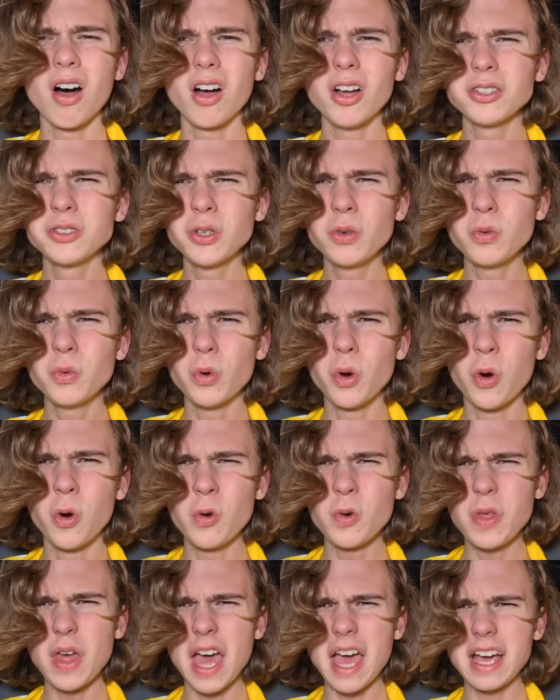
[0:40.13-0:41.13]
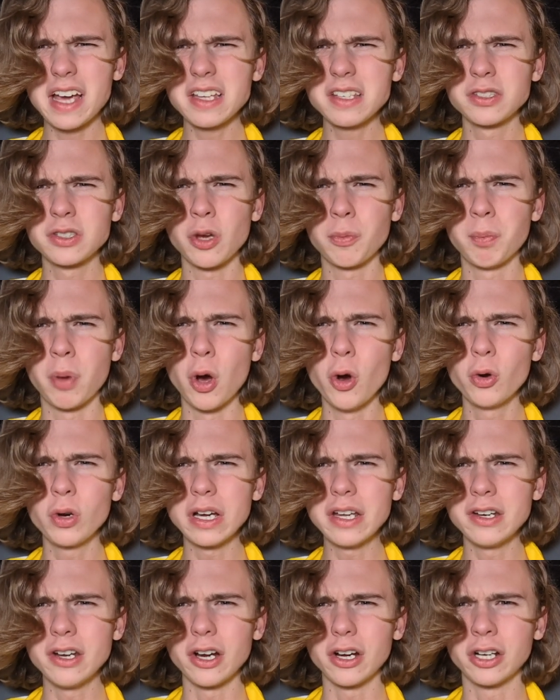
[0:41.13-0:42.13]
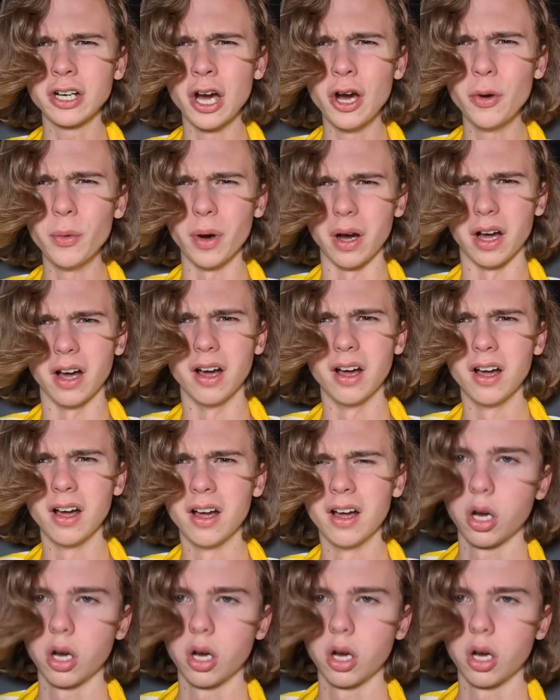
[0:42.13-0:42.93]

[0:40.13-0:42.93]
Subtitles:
Also, who the heck is Puka Nacua?